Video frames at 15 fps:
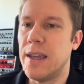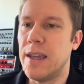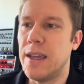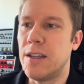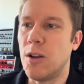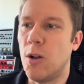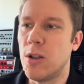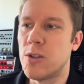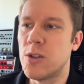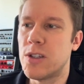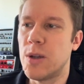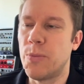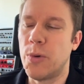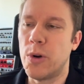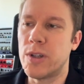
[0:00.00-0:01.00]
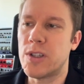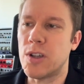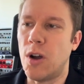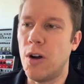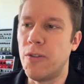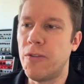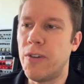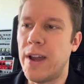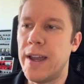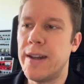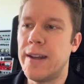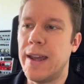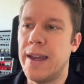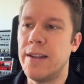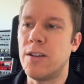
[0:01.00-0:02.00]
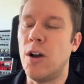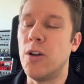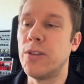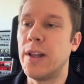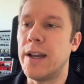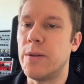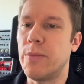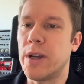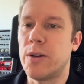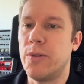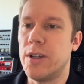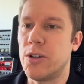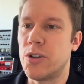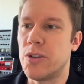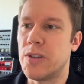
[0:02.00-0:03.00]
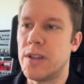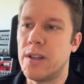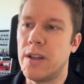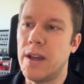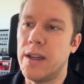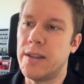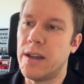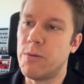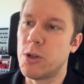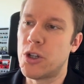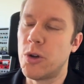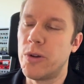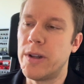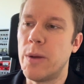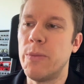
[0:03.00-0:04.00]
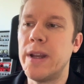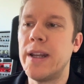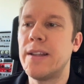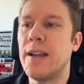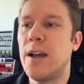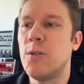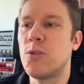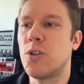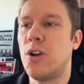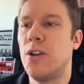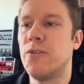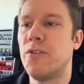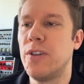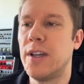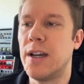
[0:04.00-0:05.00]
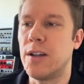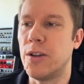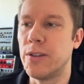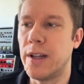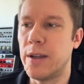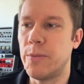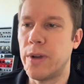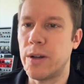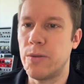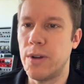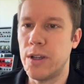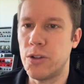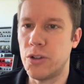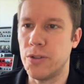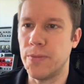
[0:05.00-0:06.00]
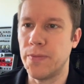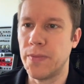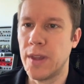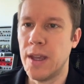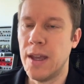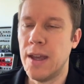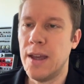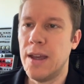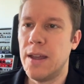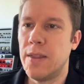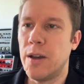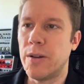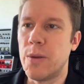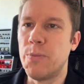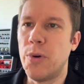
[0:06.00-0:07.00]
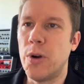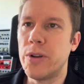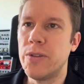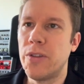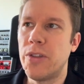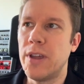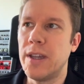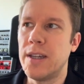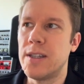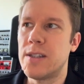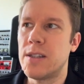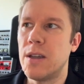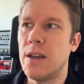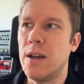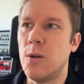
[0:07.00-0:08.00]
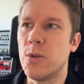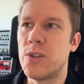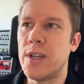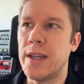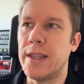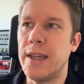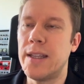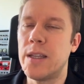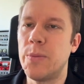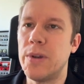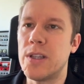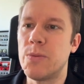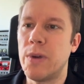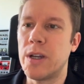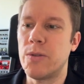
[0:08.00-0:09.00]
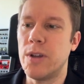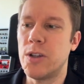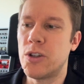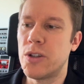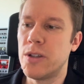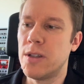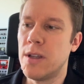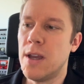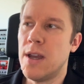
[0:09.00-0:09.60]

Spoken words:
it also supports offline and online migrations. And I will show you in a minute how to configure an online migration. Now, the important thing is OCI Database Migration,